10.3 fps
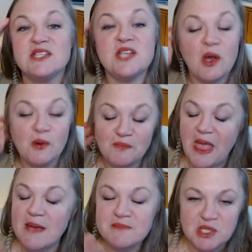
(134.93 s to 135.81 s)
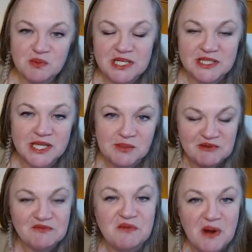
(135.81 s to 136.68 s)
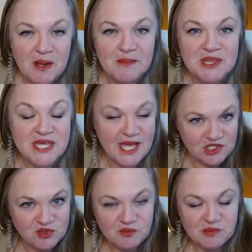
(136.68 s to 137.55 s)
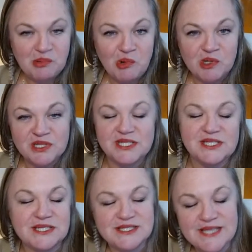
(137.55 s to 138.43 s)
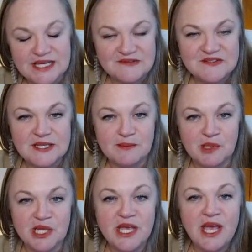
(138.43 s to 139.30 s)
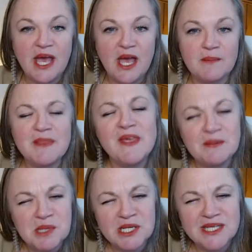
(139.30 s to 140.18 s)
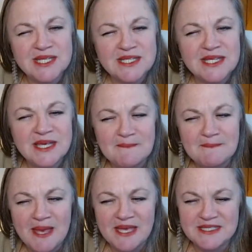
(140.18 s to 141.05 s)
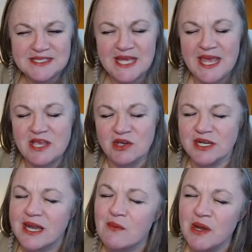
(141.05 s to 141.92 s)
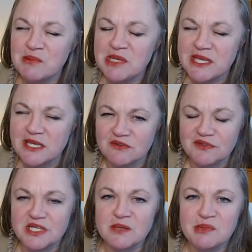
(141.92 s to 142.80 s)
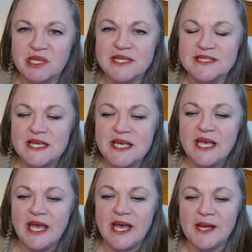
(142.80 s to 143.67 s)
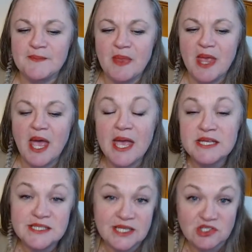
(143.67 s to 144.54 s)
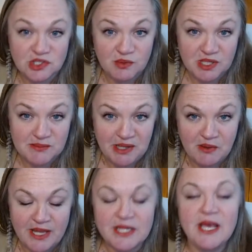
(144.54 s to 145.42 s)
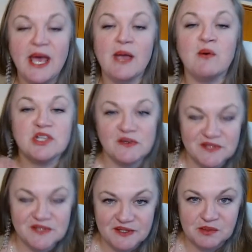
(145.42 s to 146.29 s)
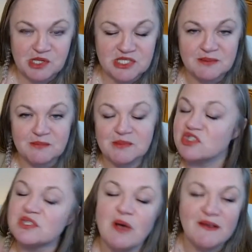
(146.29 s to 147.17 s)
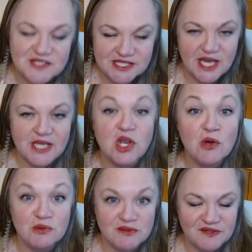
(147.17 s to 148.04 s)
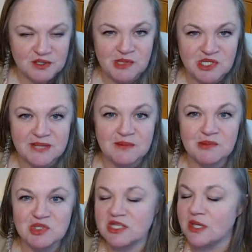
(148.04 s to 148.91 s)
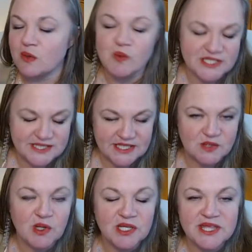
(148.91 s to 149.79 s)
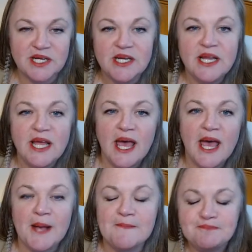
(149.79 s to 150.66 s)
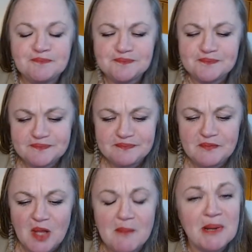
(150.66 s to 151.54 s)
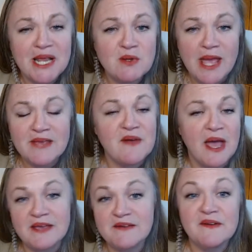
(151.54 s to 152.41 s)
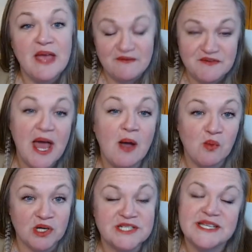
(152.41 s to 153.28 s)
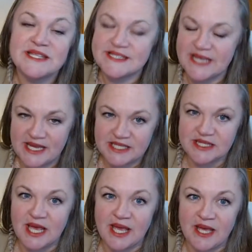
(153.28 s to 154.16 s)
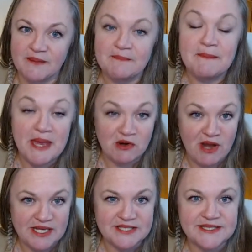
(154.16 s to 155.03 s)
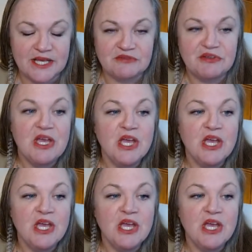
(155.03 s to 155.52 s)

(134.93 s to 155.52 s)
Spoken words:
So I'm going to read a little bit from the actual report. They did an executive summary, and then I'm going to get my take on it. And I want to be careful here because I didn't actually work at MARAD. I worked over at the Federal Maritime Commission. So obviously I know the Federal Maritime Commission and what it's like to work there. But I have not worked inside MARAD itself.